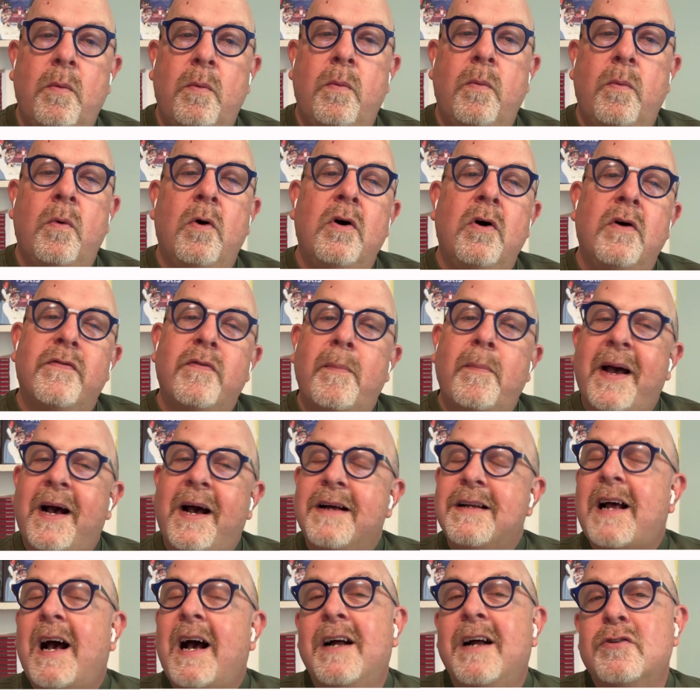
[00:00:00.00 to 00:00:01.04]
worth
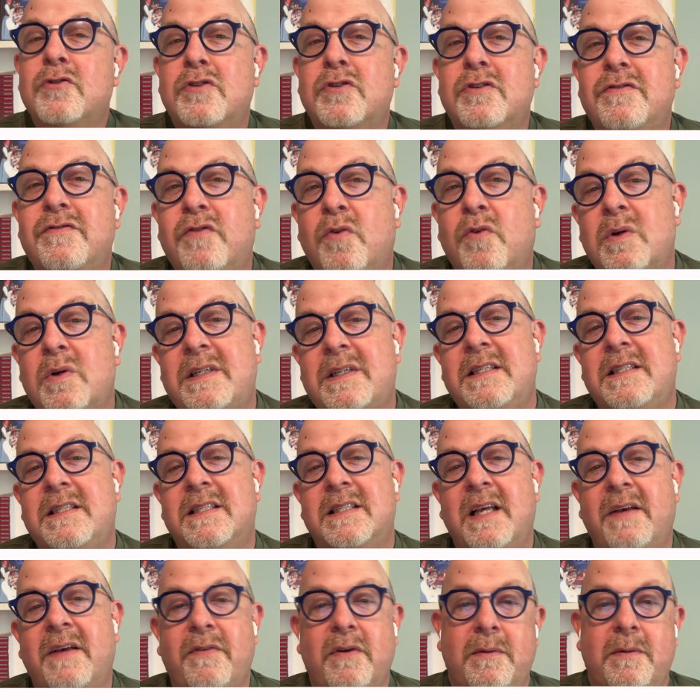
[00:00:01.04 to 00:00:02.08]
about
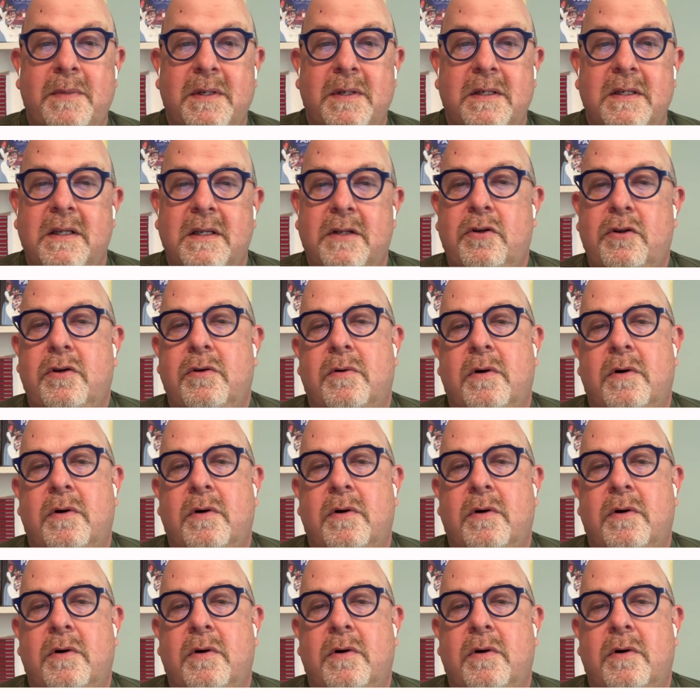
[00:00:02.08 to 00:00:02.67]
€147 million.